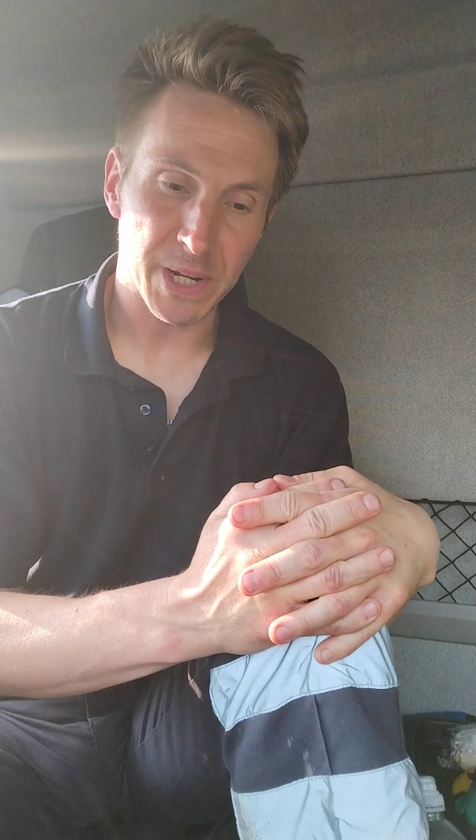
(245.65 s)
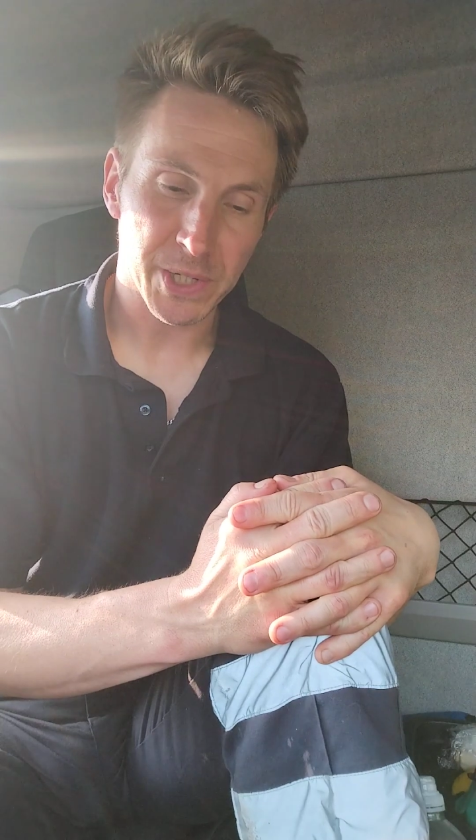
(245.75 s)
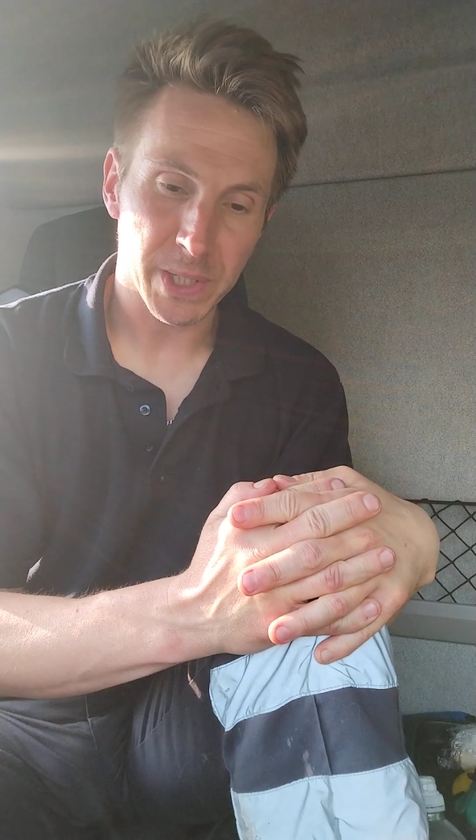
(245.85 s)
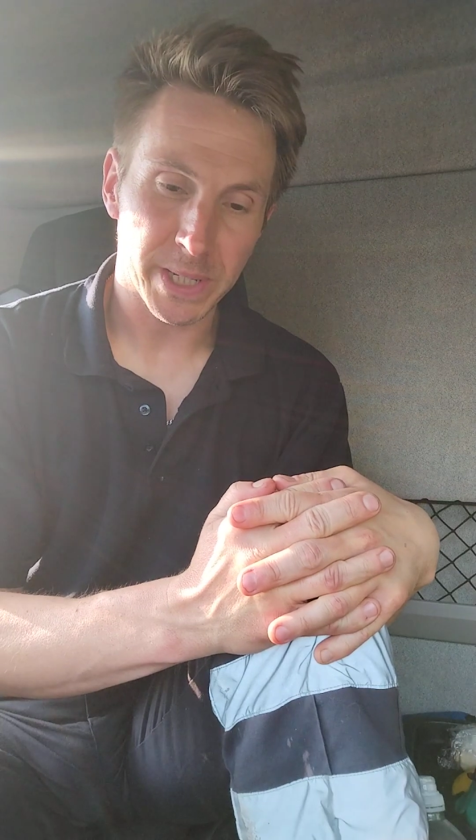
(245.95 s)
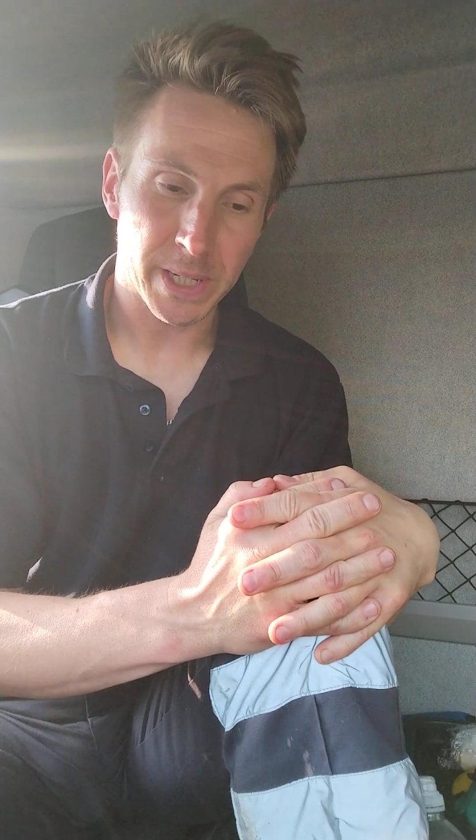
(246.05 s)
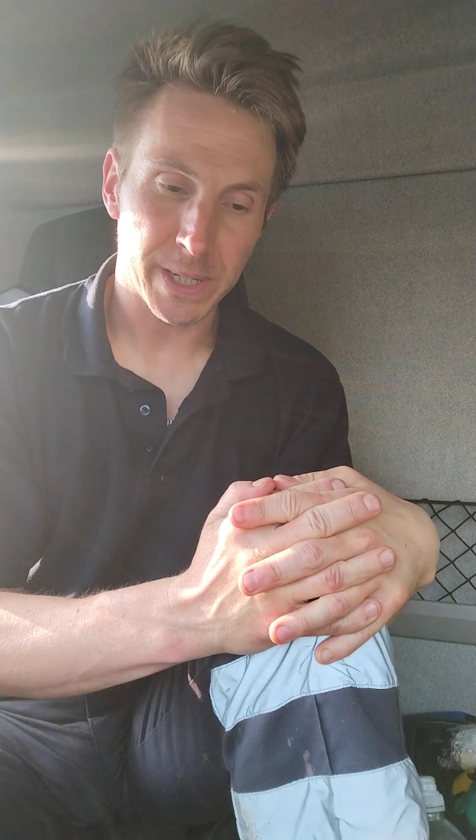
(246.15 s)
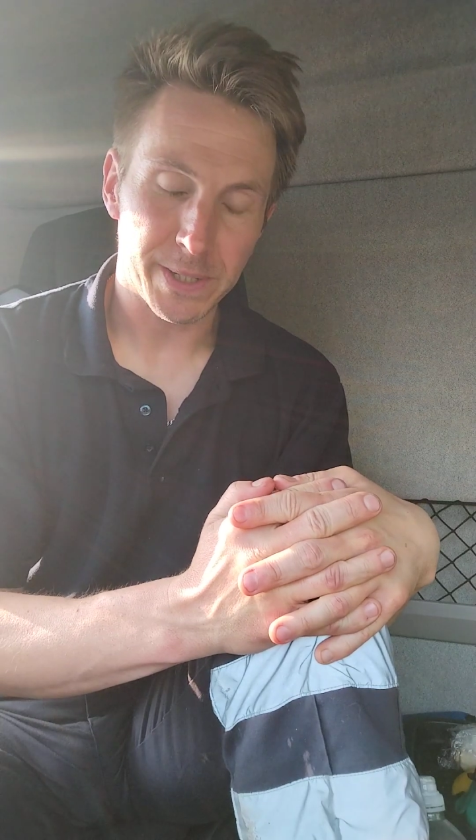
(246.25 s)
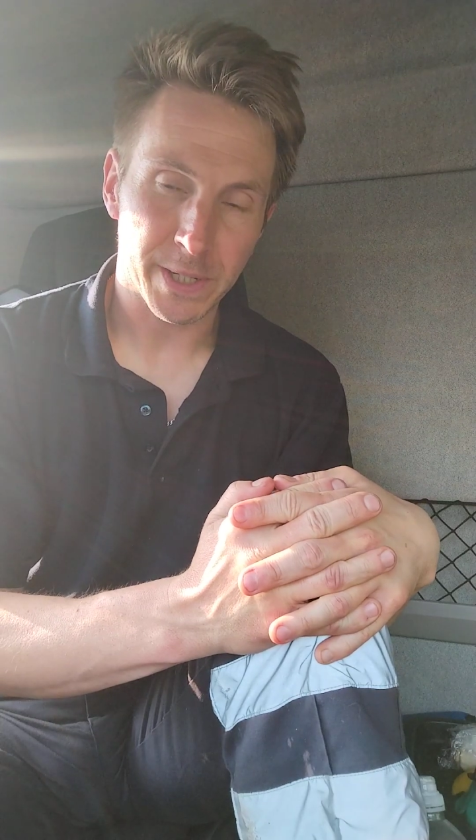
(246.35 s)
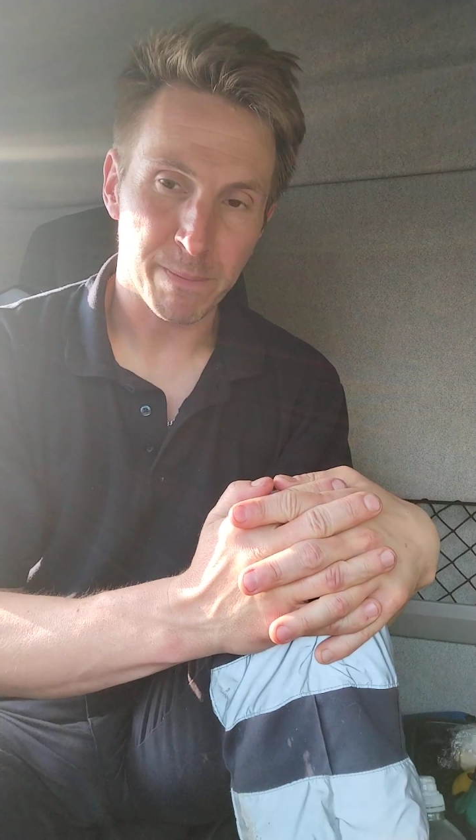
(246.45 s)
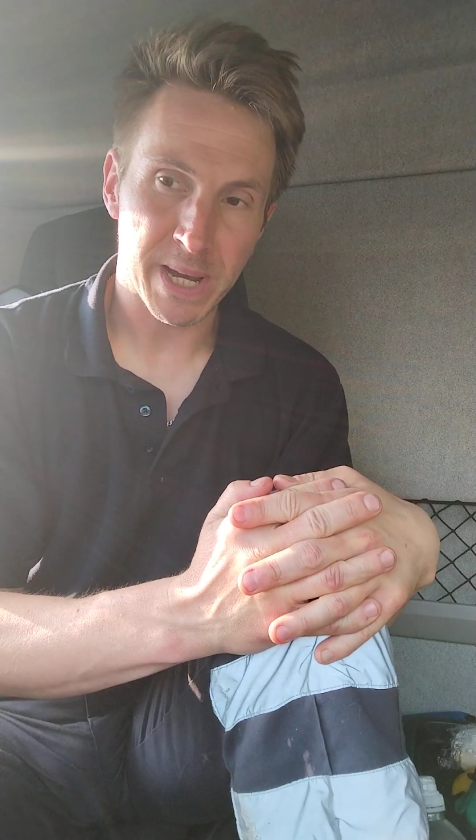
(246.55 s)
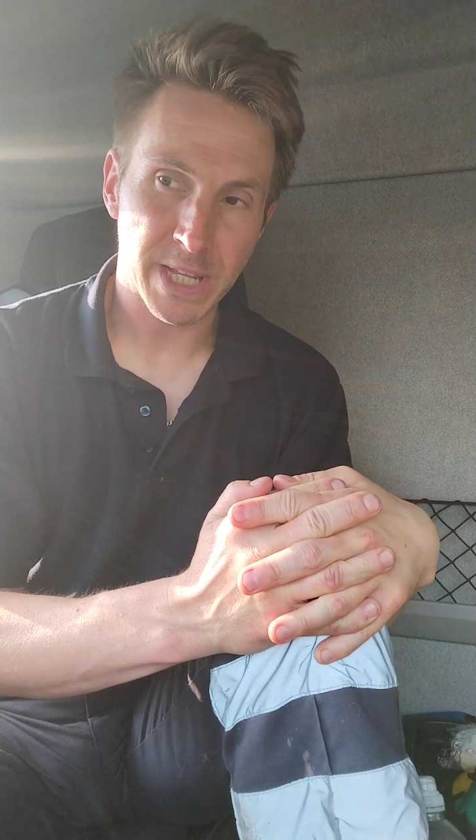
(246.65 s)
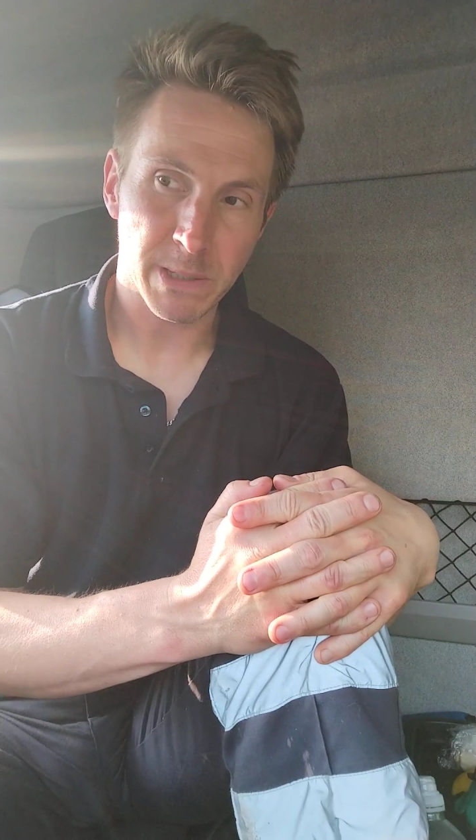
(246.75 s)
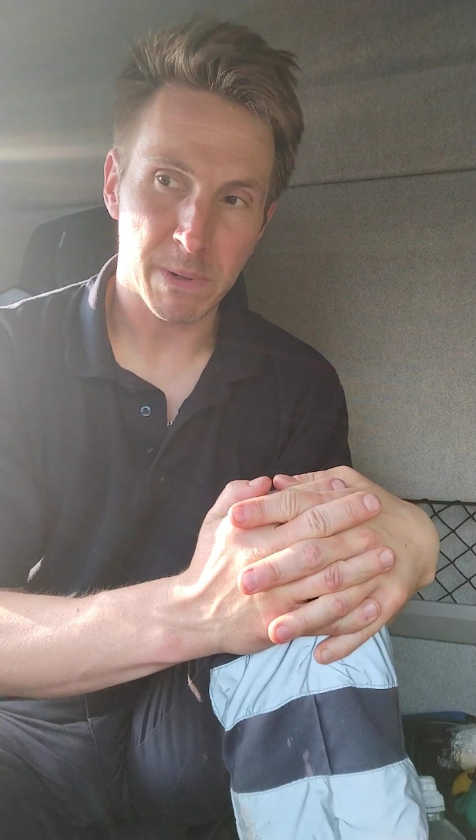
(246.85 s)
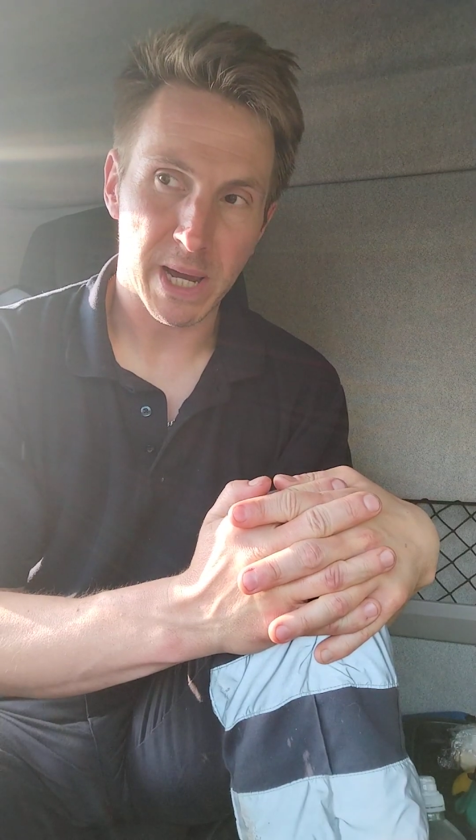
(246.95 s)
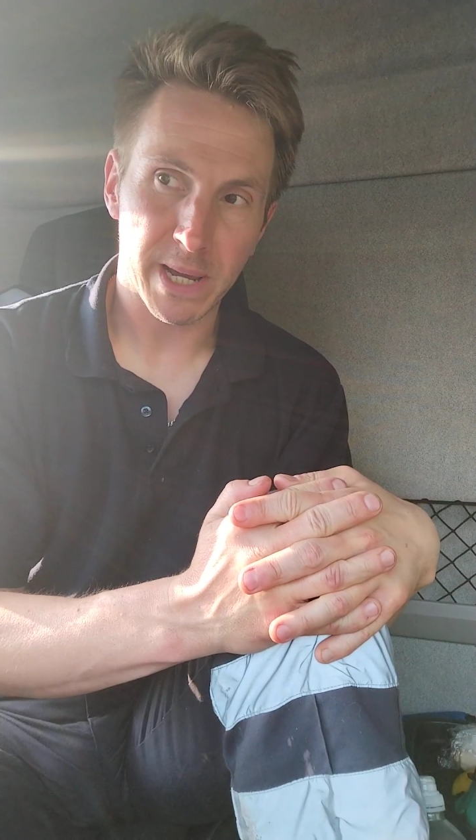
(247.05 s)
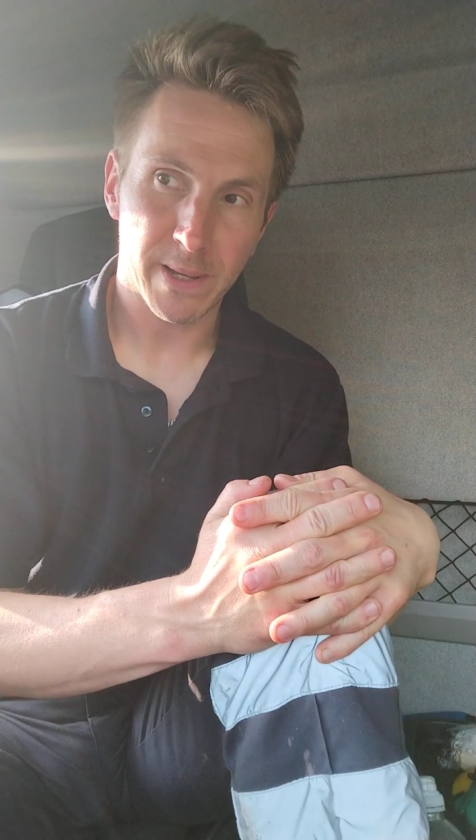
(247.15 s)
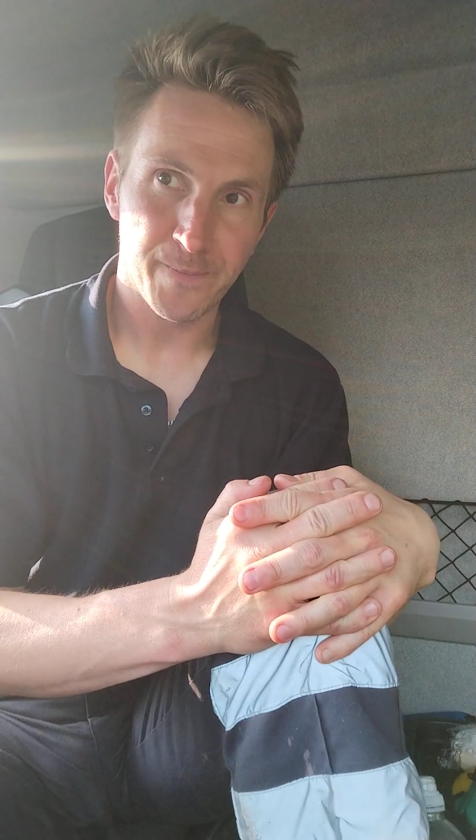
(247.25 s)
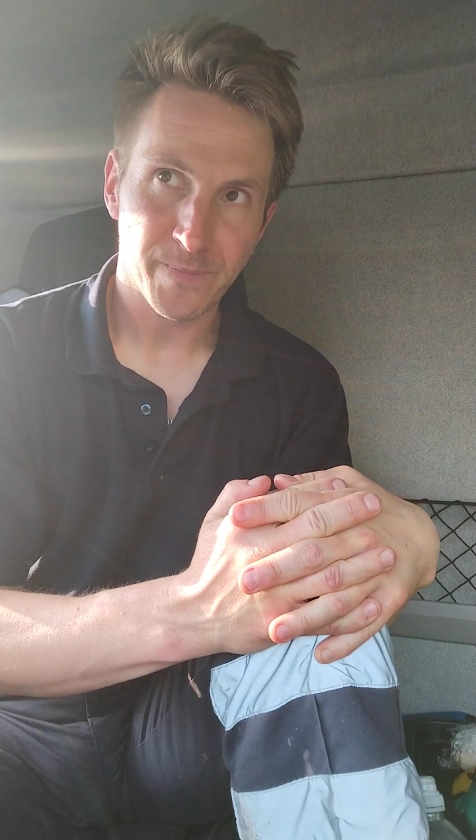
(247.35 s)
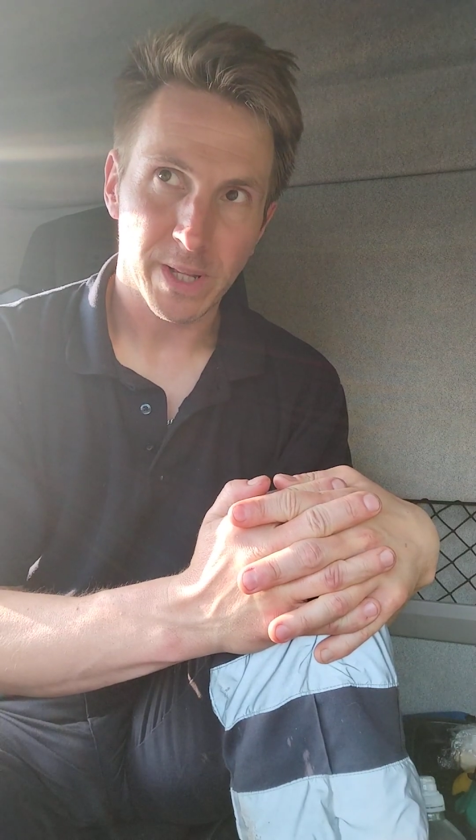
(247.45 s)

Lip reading: actually, and compared to my